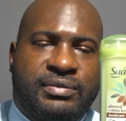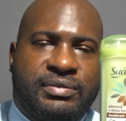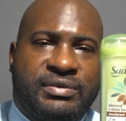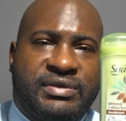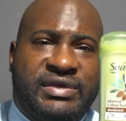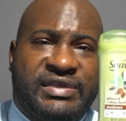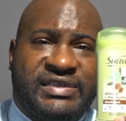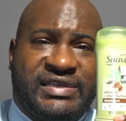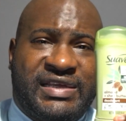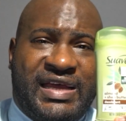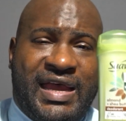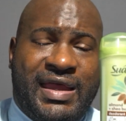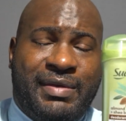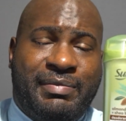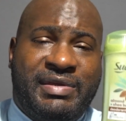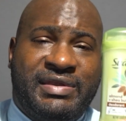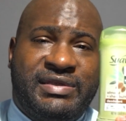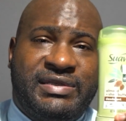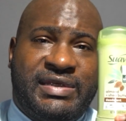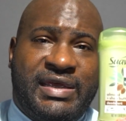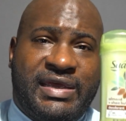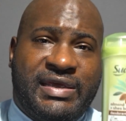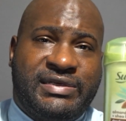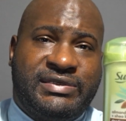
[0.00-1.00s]
the time
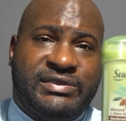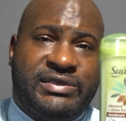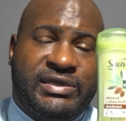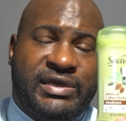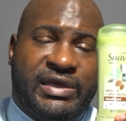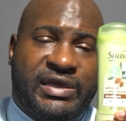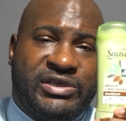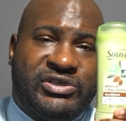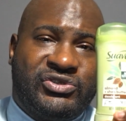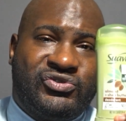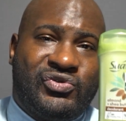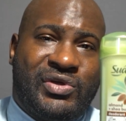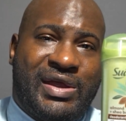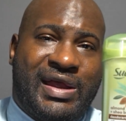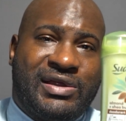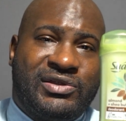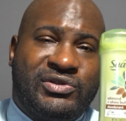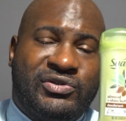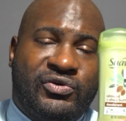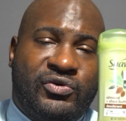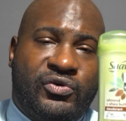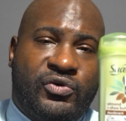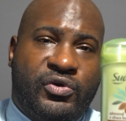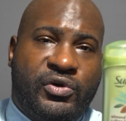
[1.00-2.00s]
it takes to extract
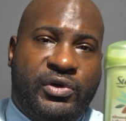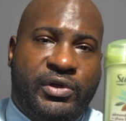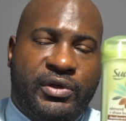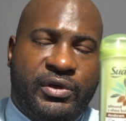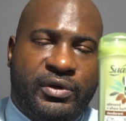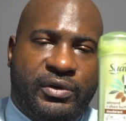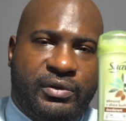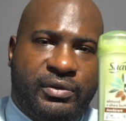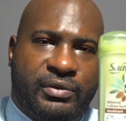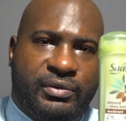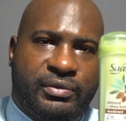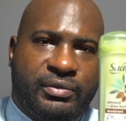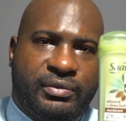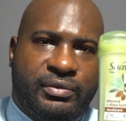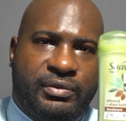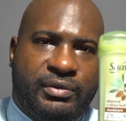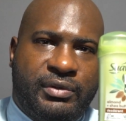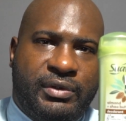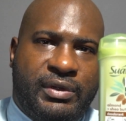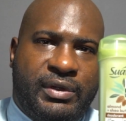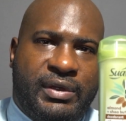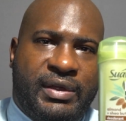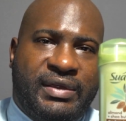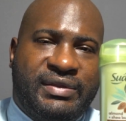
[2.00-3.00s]
the oil,
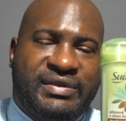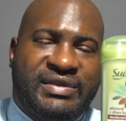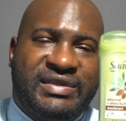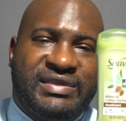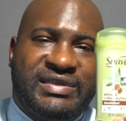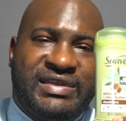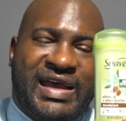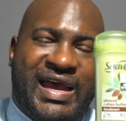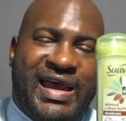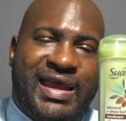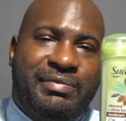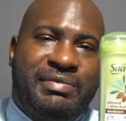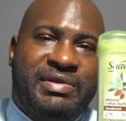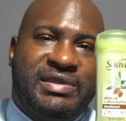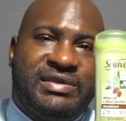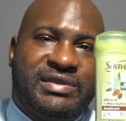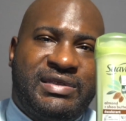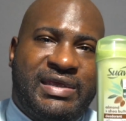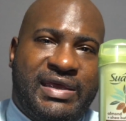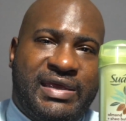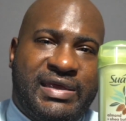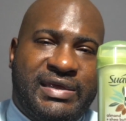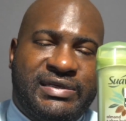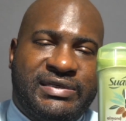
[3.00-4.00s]
the time it
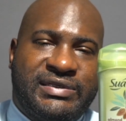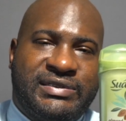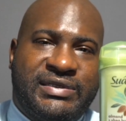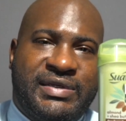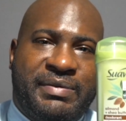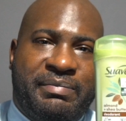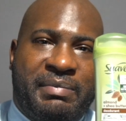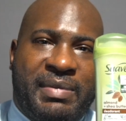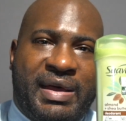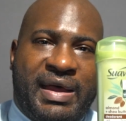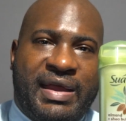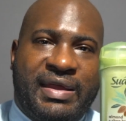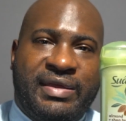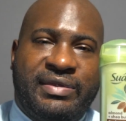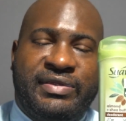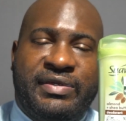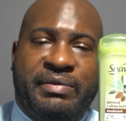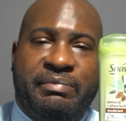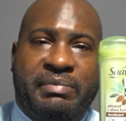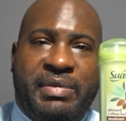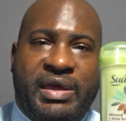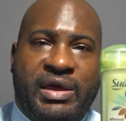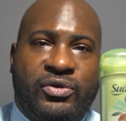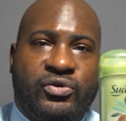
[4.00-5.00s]
takes to mine the
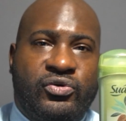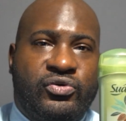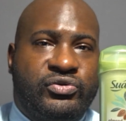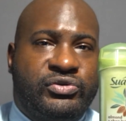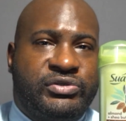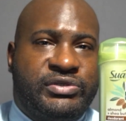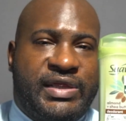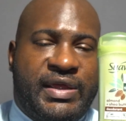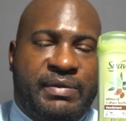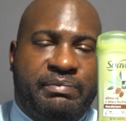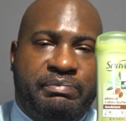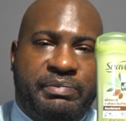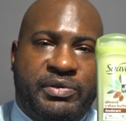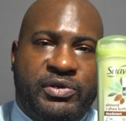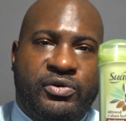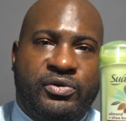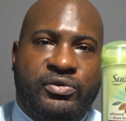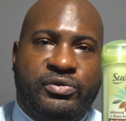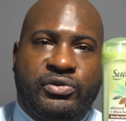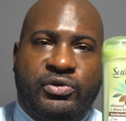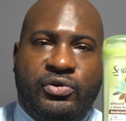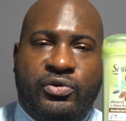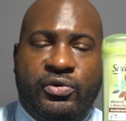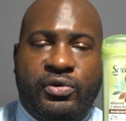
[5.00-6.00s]
metals that
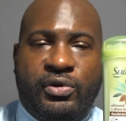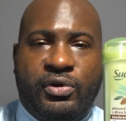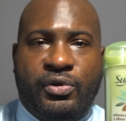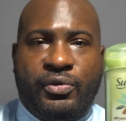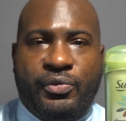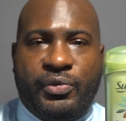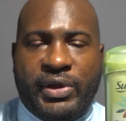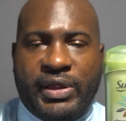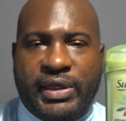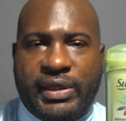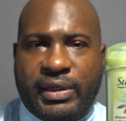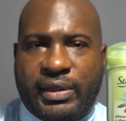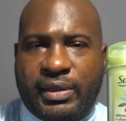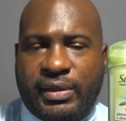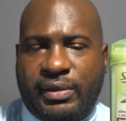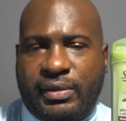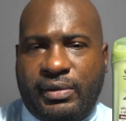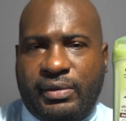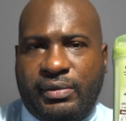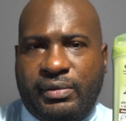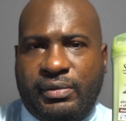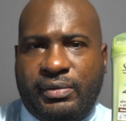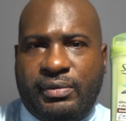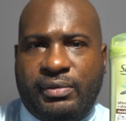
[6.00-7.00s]
build the oil rig,
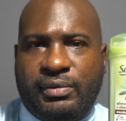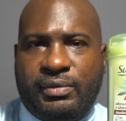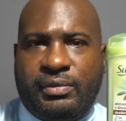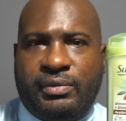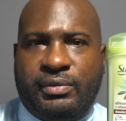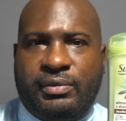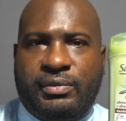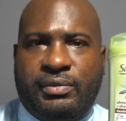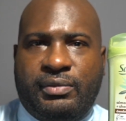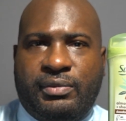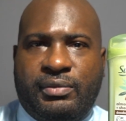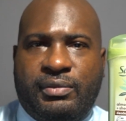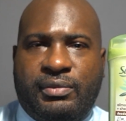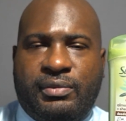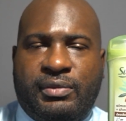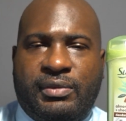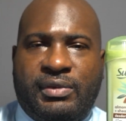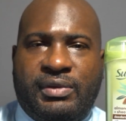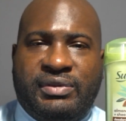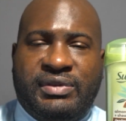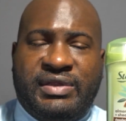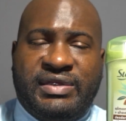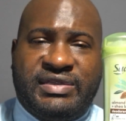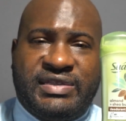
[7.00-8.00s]

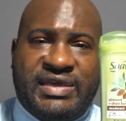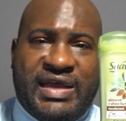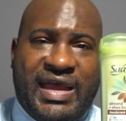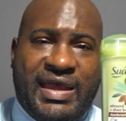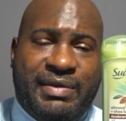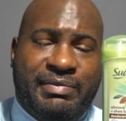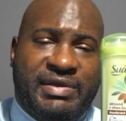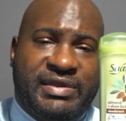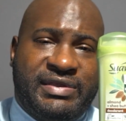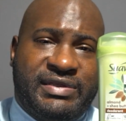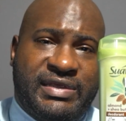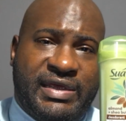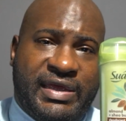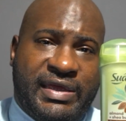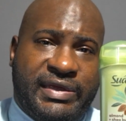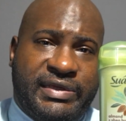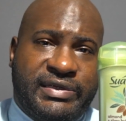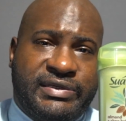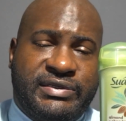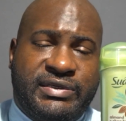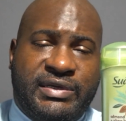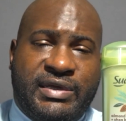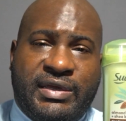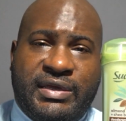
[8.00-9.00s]
the time it
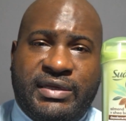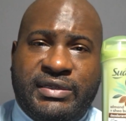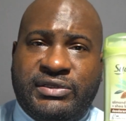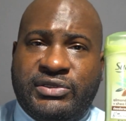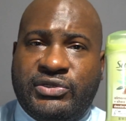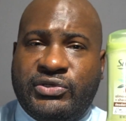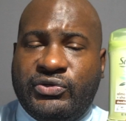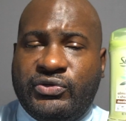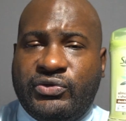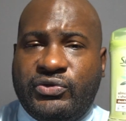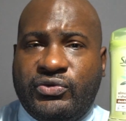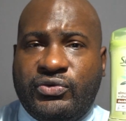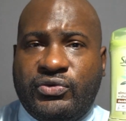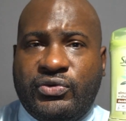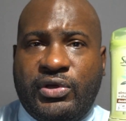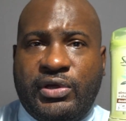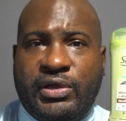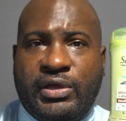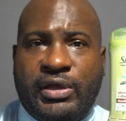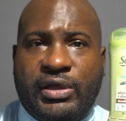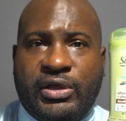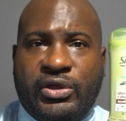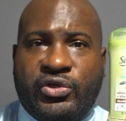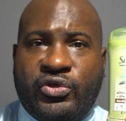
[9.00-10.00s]
takes to
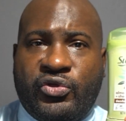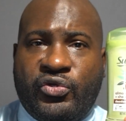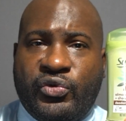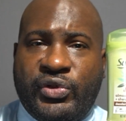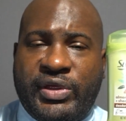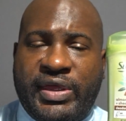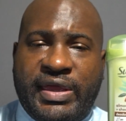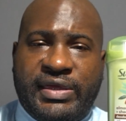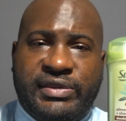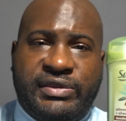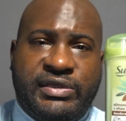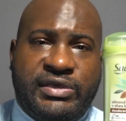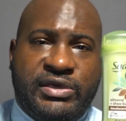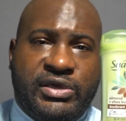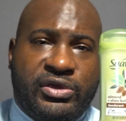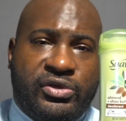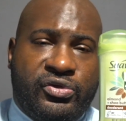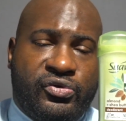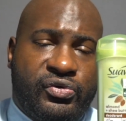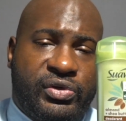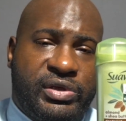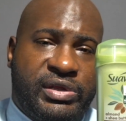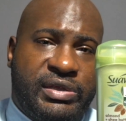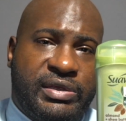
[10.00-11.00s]
create the
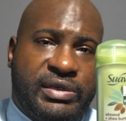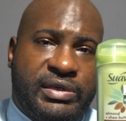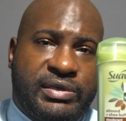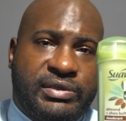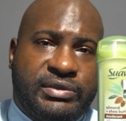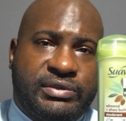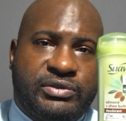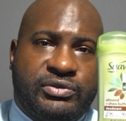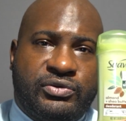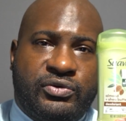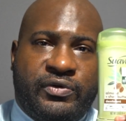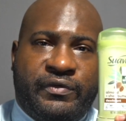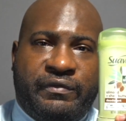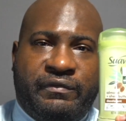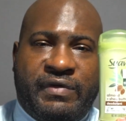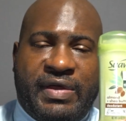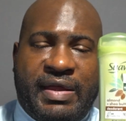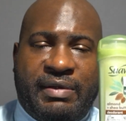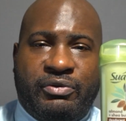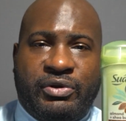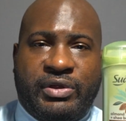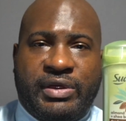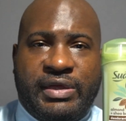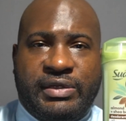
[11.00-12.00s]
ingredients or
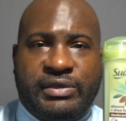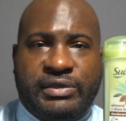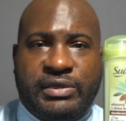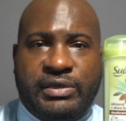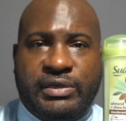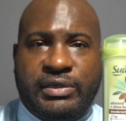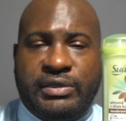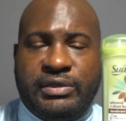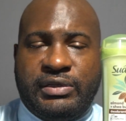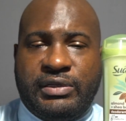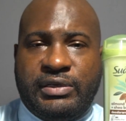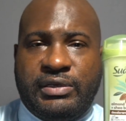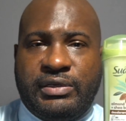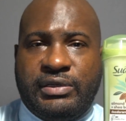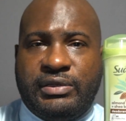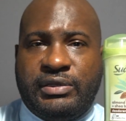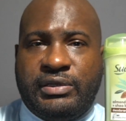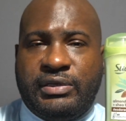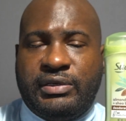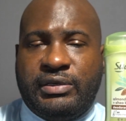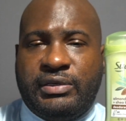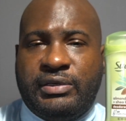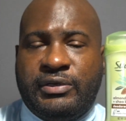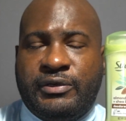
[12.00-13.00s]
fabricate
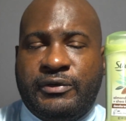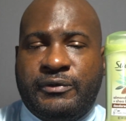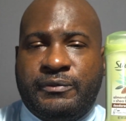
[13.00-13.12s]
the